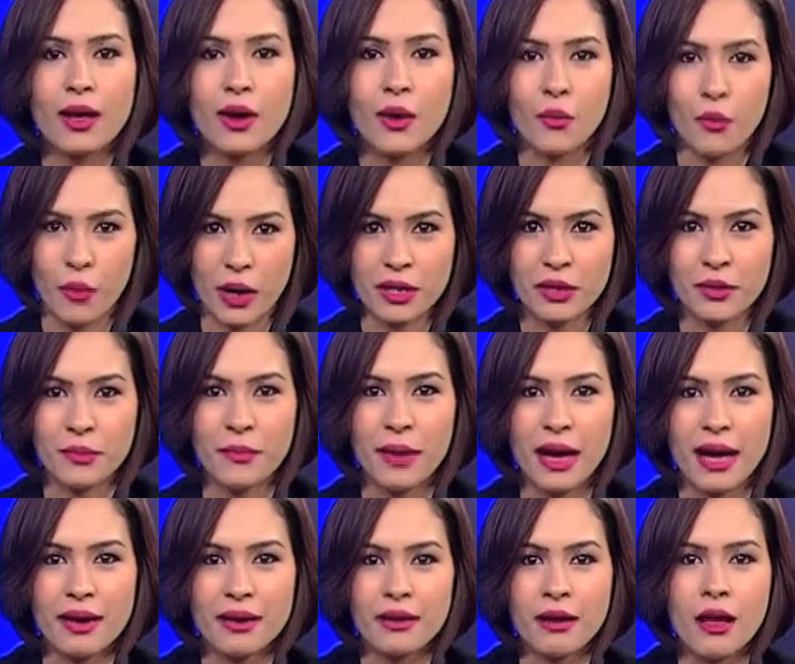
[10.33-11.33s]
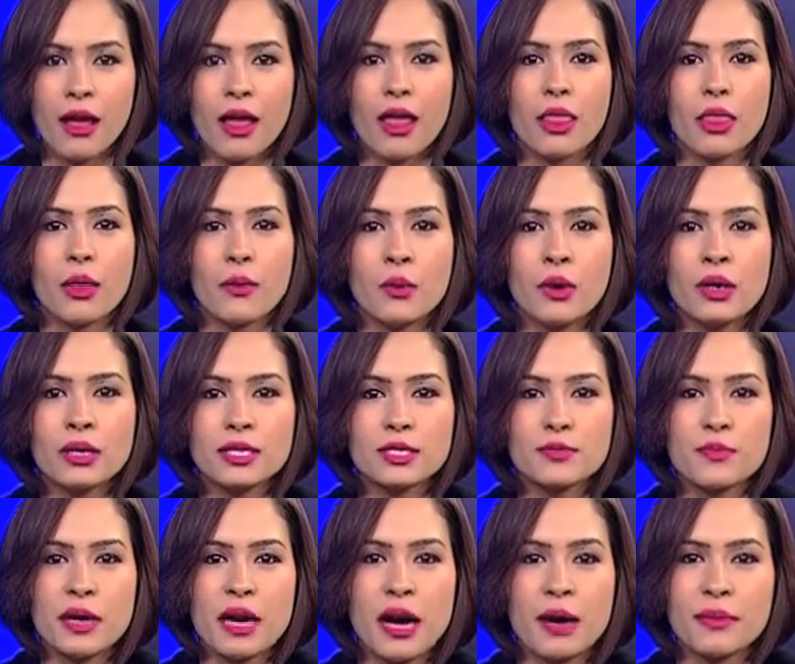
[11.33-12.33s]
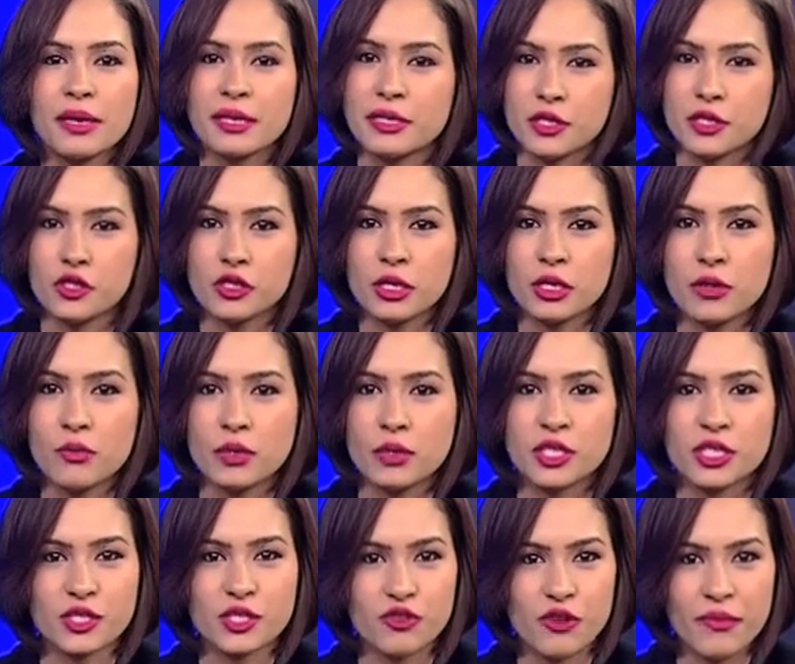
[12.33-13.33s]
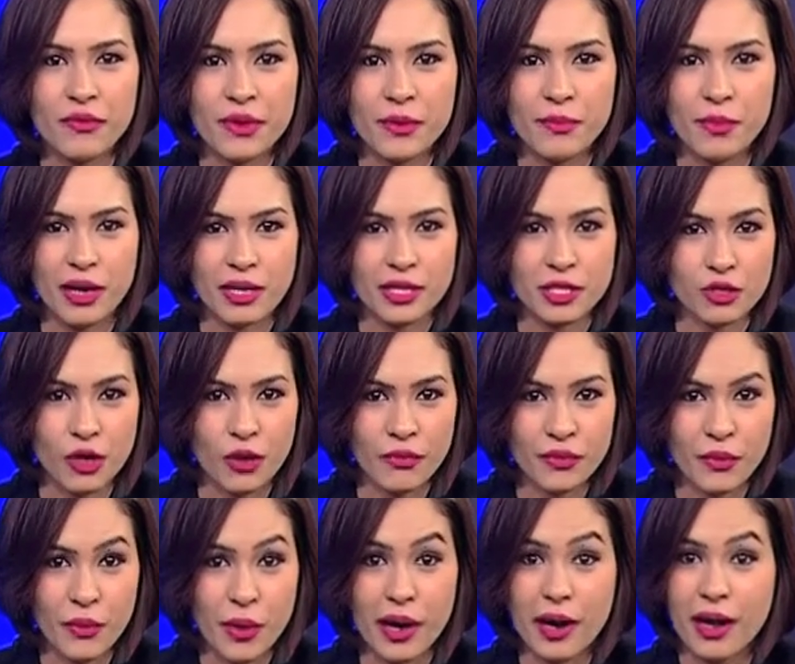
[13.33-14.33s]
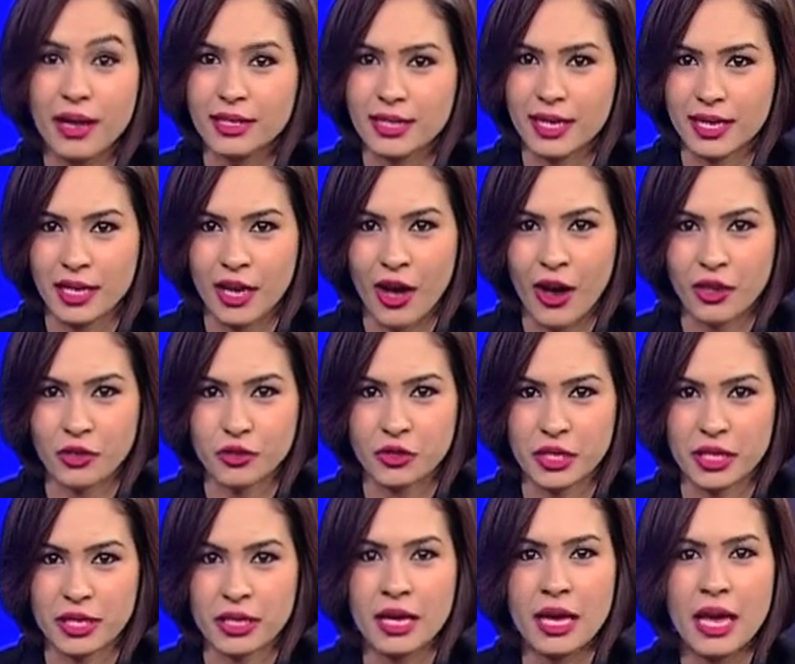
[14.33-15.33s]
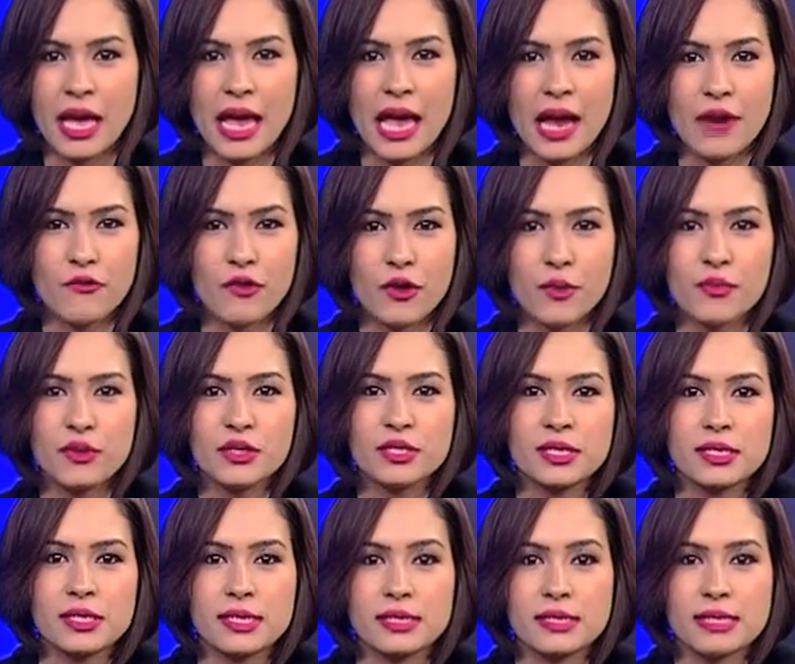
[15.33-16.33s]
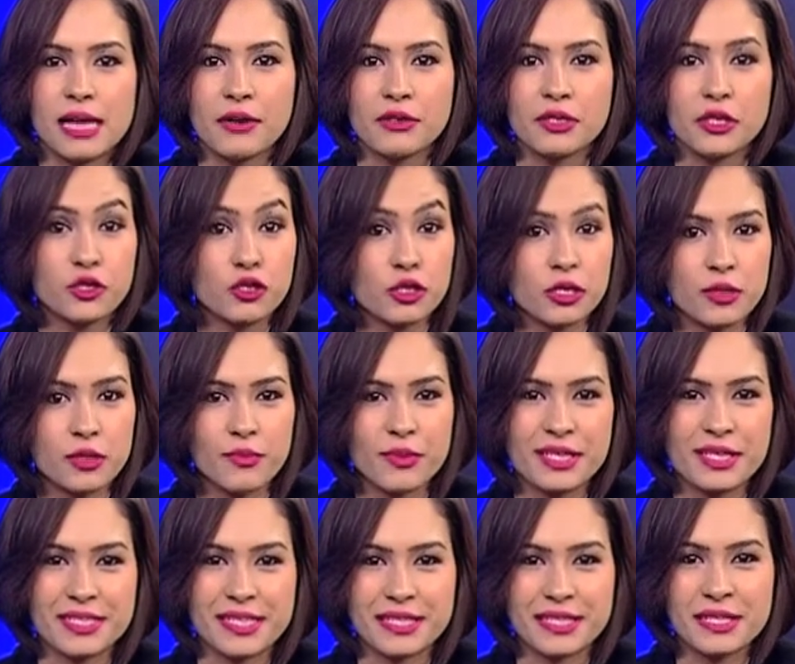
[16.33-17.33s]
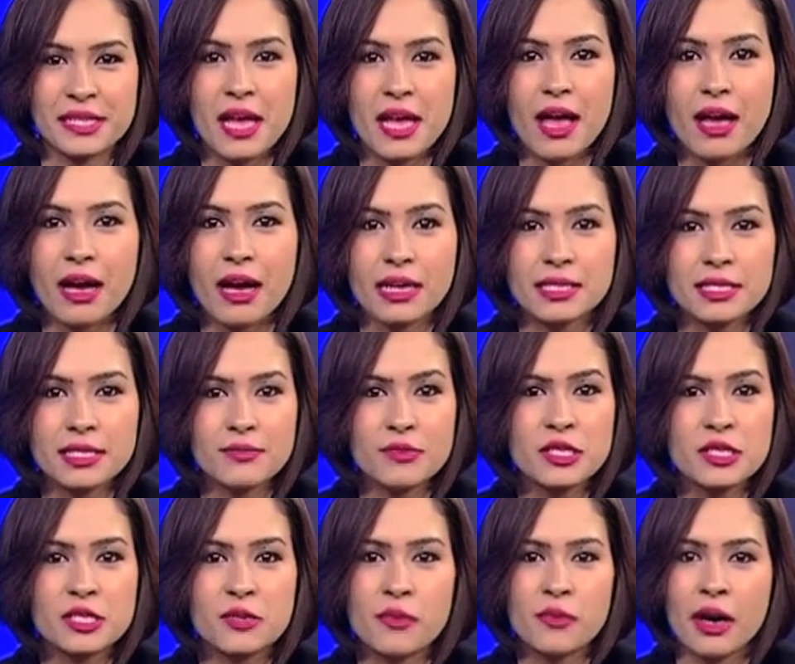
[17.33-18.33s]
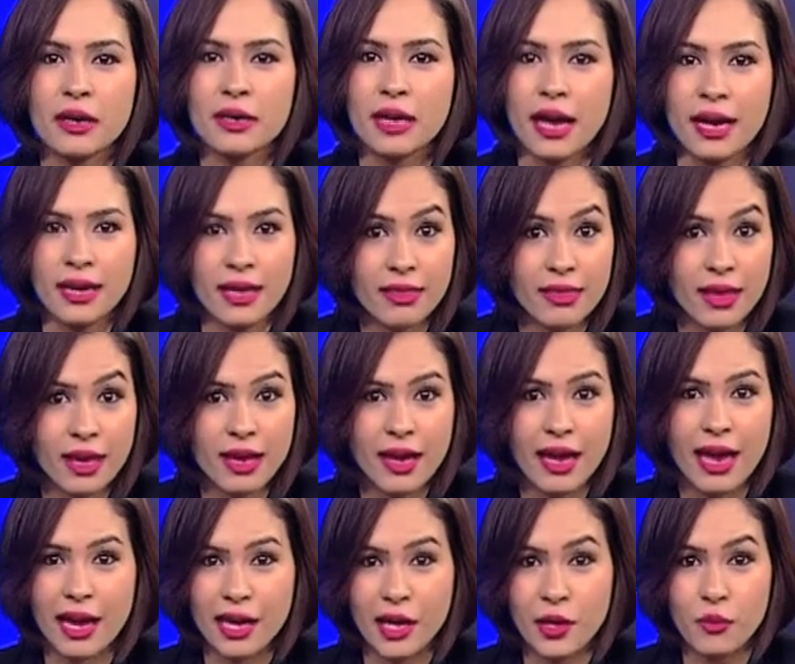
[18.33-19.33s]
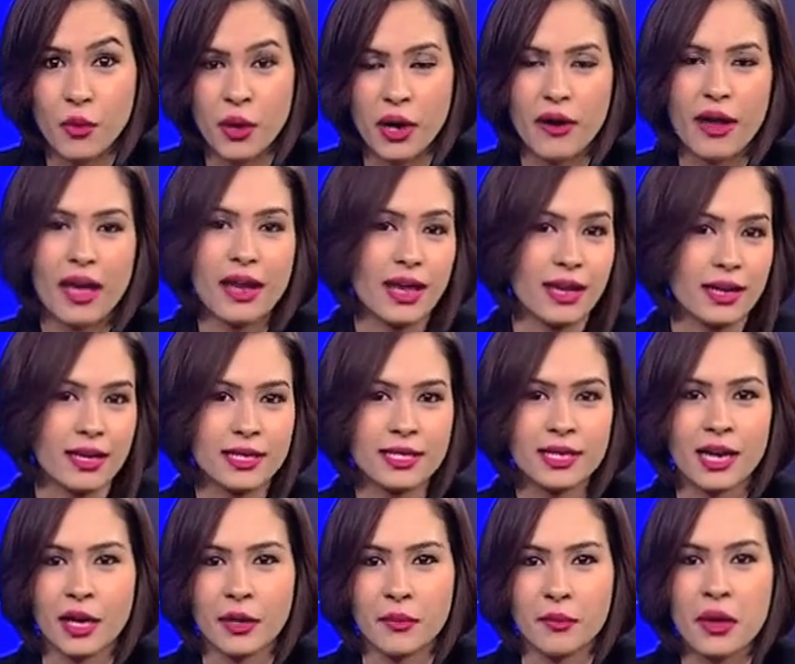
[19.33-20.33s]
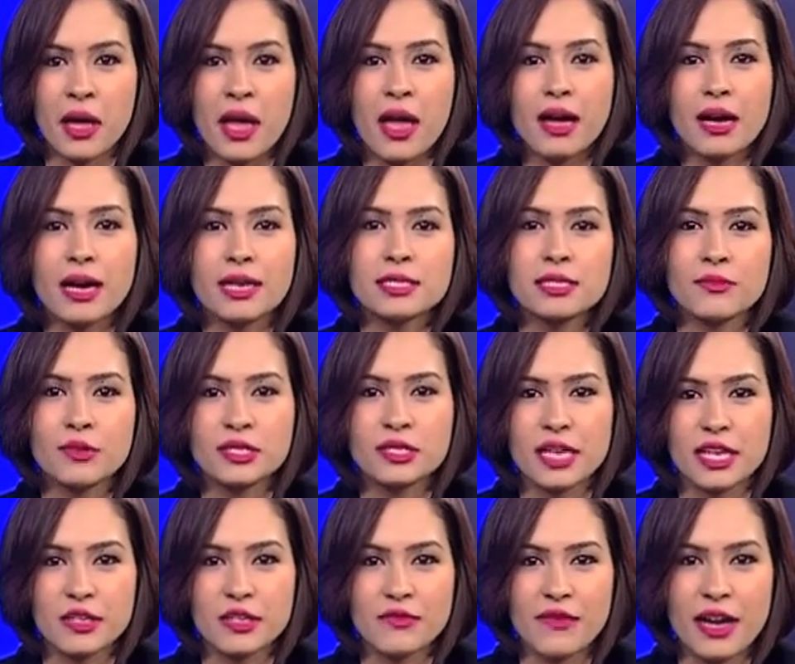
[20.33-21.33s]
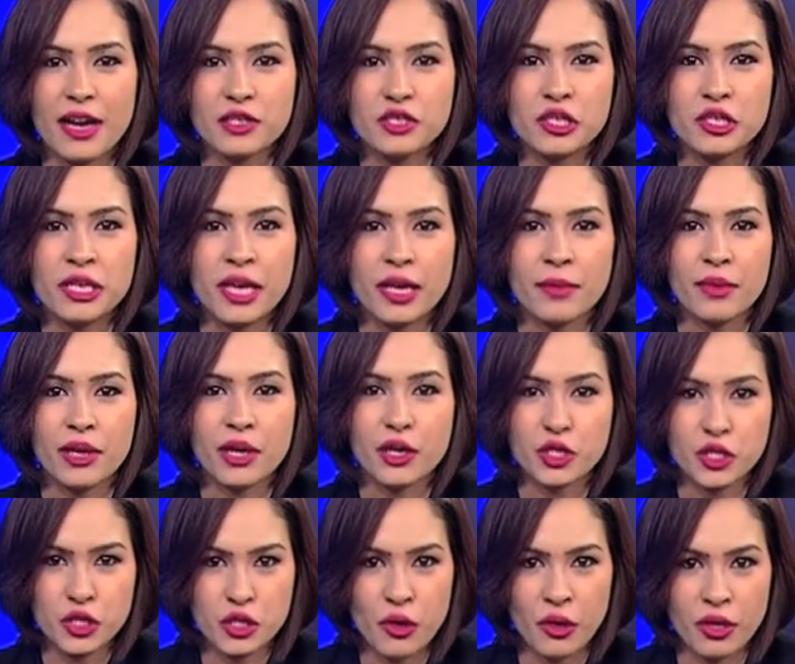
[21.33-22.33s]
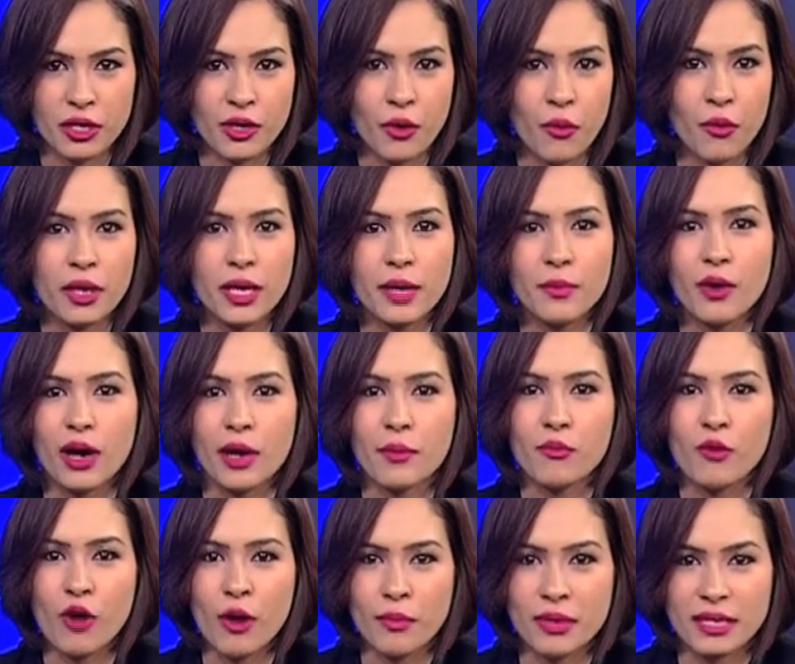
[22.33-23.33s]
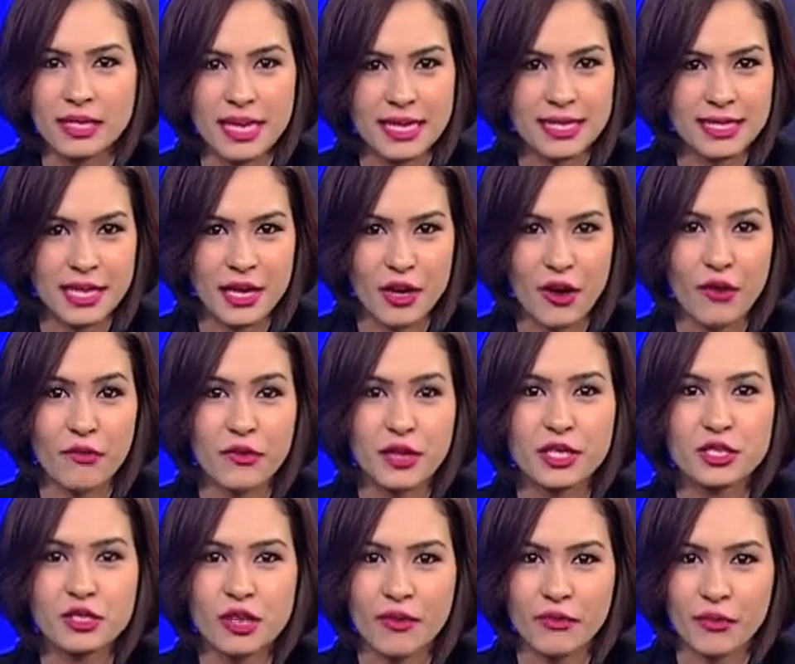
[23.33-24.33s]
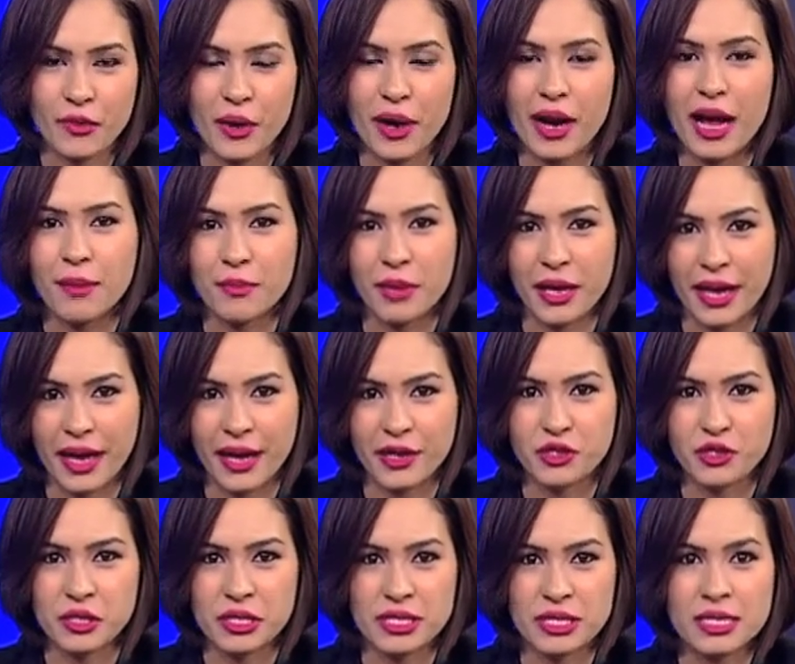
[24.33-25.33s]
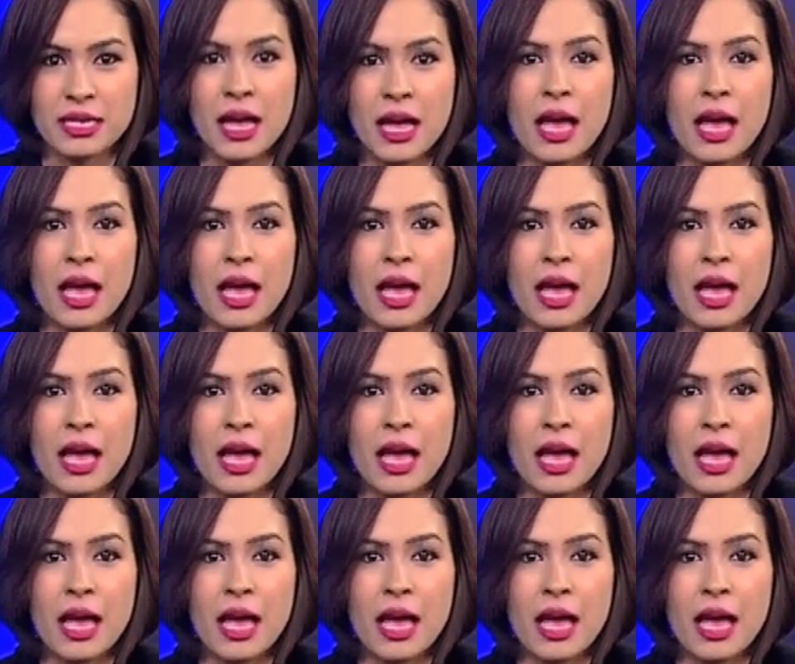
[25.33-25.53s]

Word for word: Welcome back. The world is becoming digital, which is driven by software and technology. Every business is now digital business. Customers demand anything, anywhere, and anytime. Customer satisfaction can be assured only by proper testing of the software applications.